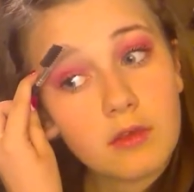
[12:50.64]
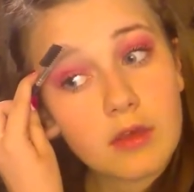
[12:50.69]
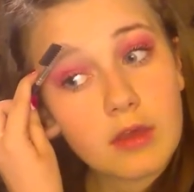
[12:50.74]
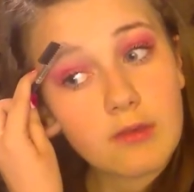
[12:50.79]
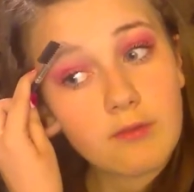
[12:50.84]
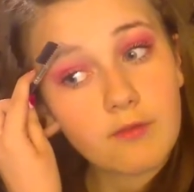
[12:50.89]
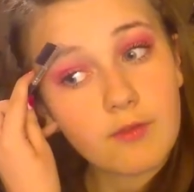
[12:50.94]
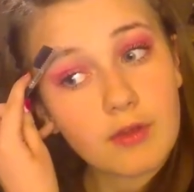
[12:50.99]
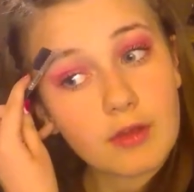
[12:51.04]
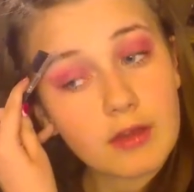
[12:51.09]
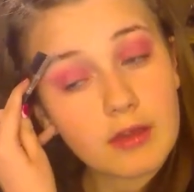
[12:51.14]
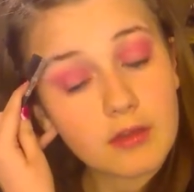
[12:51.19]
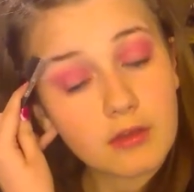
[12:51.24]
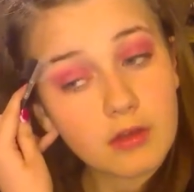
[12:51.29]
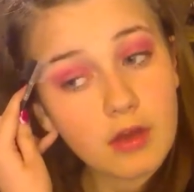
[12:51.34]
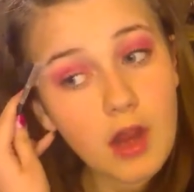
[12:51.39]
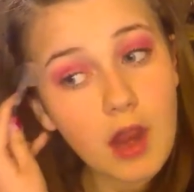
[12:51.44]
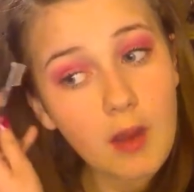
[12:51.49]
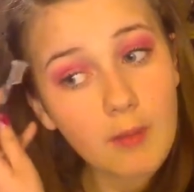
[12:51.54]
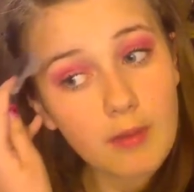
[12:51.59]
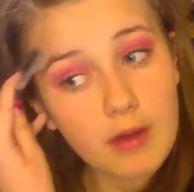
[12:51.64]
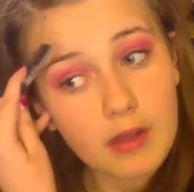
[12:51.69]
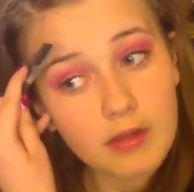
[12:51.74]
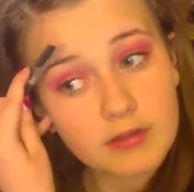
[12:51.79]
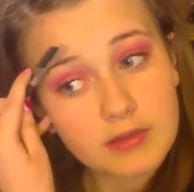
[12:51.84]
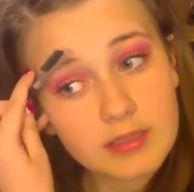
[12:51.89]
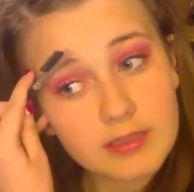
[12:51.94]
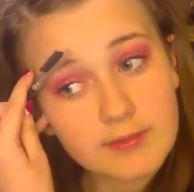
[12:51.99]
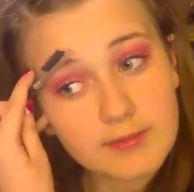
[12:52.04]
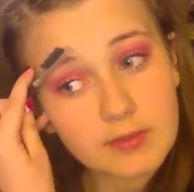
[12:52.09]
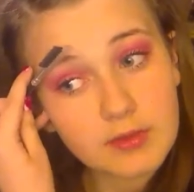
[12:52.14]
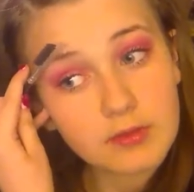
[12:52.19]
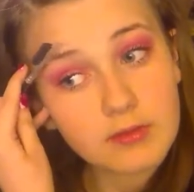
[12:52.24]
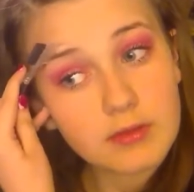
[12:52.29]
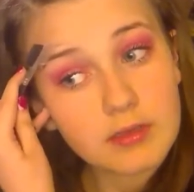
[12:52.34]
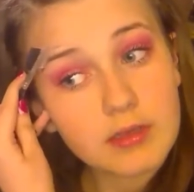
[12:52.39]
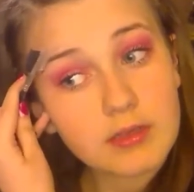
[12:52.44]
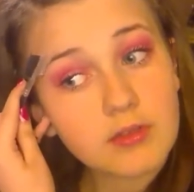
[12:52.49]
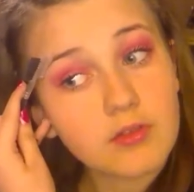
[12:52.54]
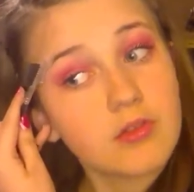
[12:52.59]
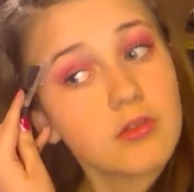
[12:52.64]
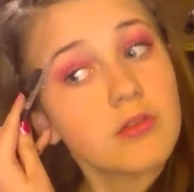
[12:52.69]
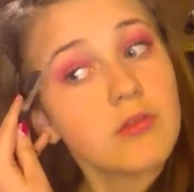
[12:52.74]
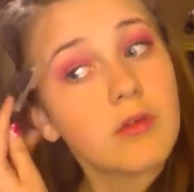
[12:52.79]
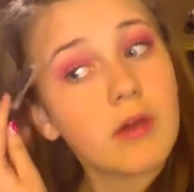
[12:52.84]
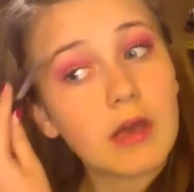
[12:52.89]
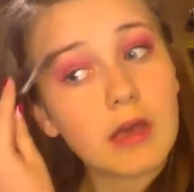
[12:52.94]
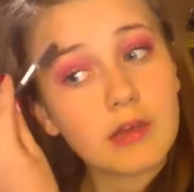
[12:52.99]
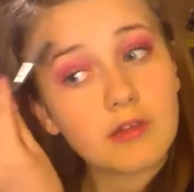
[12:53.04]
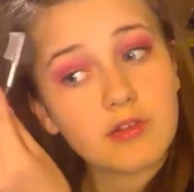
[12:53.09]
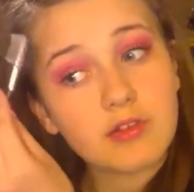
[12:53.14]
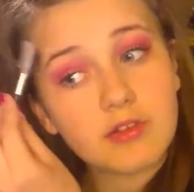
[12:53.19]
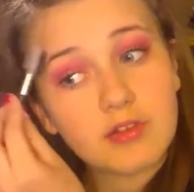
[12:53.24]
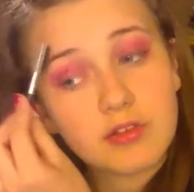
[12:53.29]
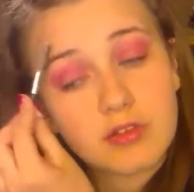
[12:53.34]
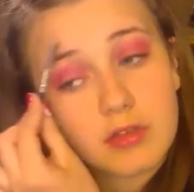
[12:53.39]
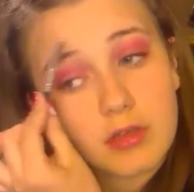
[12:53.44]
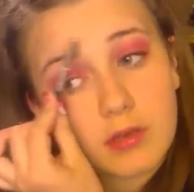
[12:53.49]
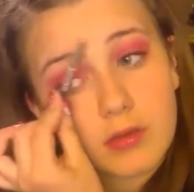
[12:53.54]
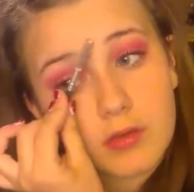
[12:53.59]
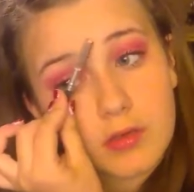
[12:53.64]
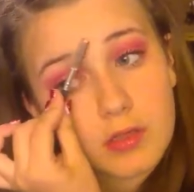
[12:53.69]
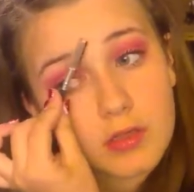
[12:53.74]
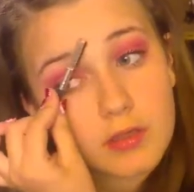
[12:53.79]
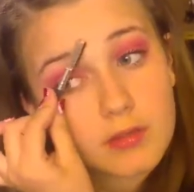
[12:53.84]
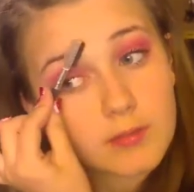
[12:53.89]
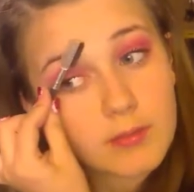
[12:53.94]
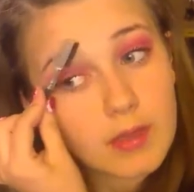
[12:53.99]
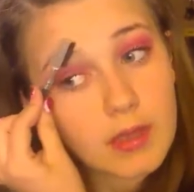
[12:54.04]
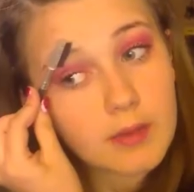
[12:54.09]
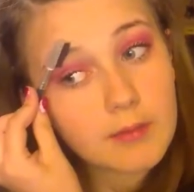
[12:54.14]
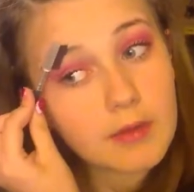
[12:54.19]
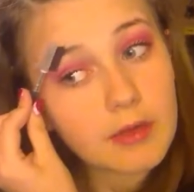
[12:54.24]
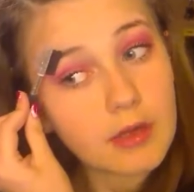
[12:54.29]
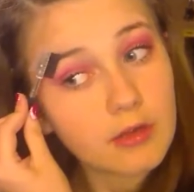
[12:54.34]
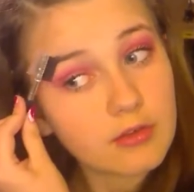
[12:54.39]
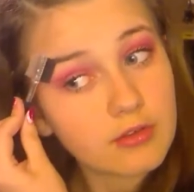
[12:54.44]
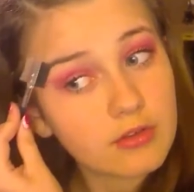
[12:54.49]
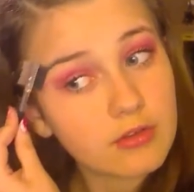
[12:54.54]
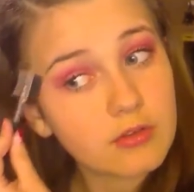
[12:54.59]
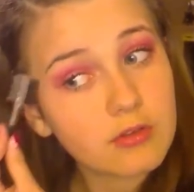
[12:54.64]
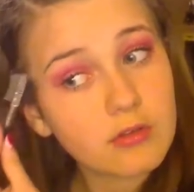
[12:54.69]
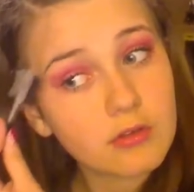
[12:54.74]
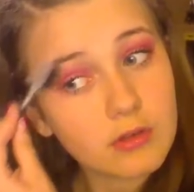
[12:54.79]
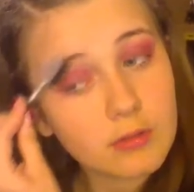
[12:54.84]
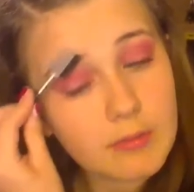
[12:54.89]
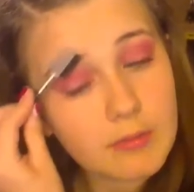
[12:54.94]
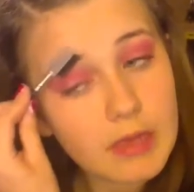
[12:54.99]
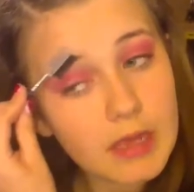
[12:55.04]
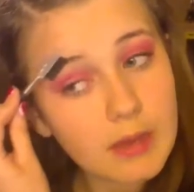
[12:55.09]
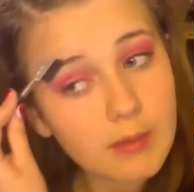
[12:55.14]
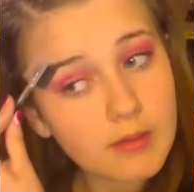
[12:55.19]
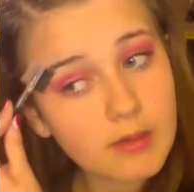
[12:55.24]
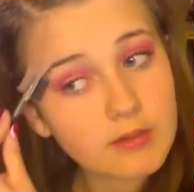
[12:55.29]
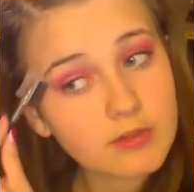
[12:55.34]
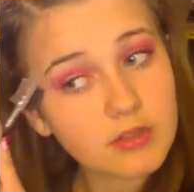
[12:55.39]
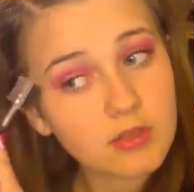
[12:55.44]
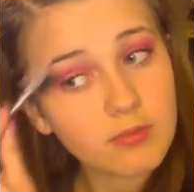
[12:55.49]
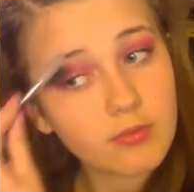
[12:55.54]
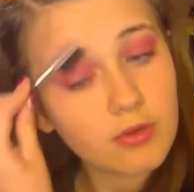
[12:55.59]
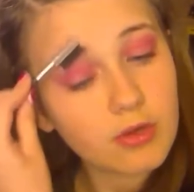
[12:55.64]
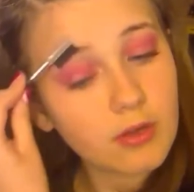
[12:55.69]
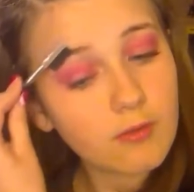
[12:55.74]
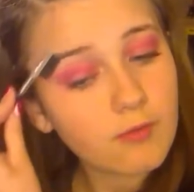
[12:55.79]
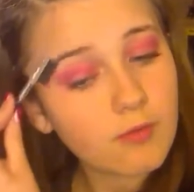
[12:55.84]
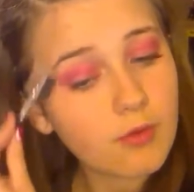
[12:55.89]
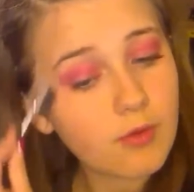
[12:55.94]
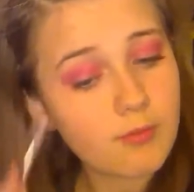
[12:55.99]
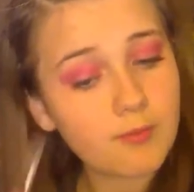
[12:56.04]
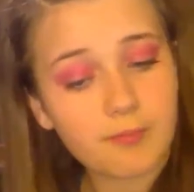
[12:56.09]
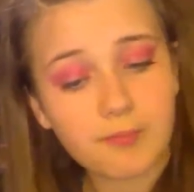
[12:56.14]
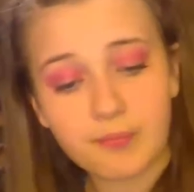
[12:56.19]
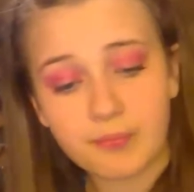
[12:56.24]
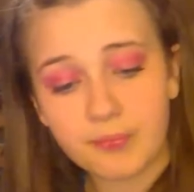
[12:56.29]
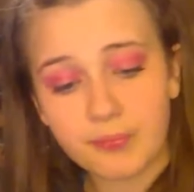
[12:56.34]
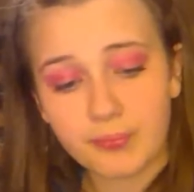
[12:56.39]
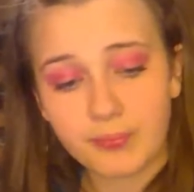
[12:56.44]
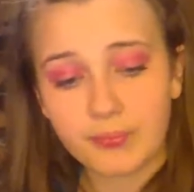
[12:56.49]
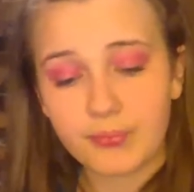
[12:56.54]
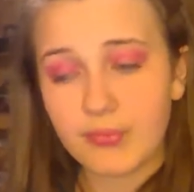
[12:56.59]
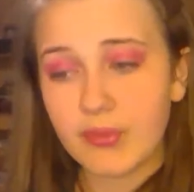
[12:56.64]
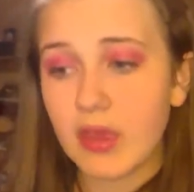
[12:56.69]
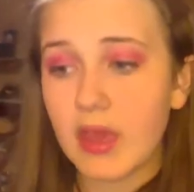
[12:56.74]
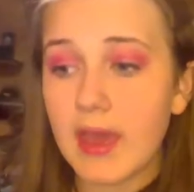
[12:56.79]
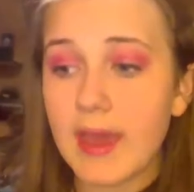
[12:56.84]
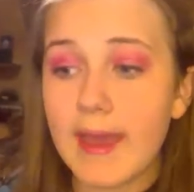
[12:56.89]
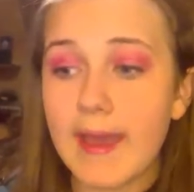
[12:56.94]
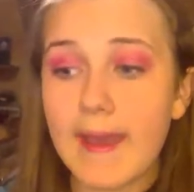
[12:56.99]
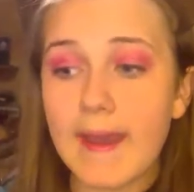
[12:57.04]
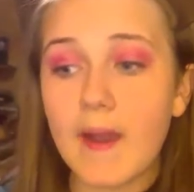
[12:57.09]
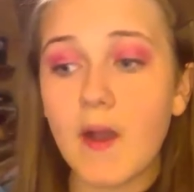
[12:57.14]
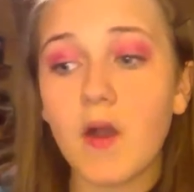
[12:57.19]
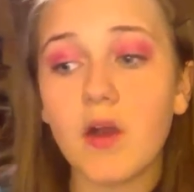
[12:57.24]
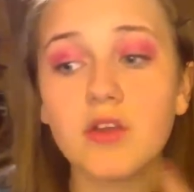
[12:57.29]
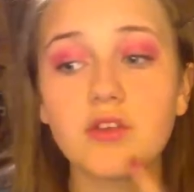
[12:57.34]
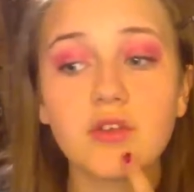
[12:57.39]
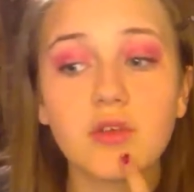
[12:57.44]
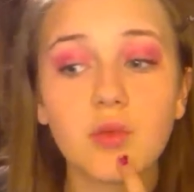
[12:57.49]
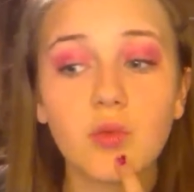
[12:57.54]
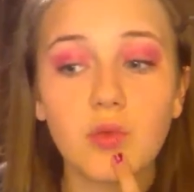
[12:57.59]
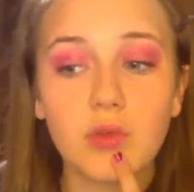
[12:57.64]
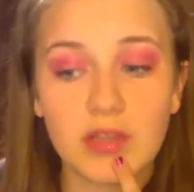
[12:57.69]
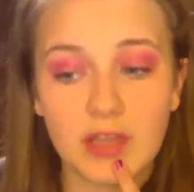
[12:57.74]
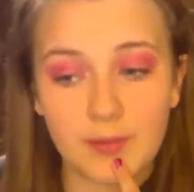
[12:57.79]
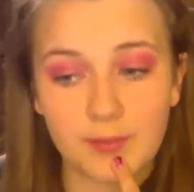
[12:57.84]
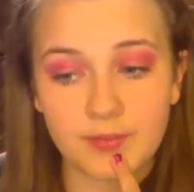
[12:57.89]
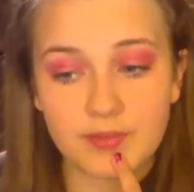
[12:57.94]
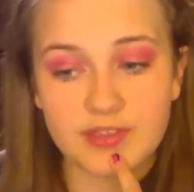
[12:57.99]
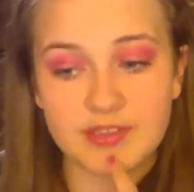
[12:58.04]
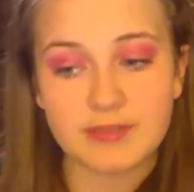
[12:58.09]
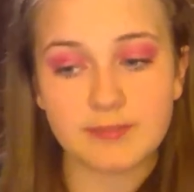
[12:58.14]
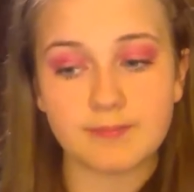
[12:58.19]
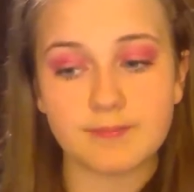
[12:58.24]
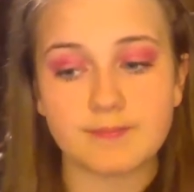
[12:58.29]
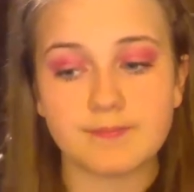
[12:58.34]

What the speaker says: You can fill in your eyebrows if you need to. I just don't, because my eyebrows are pretty full. On to lips.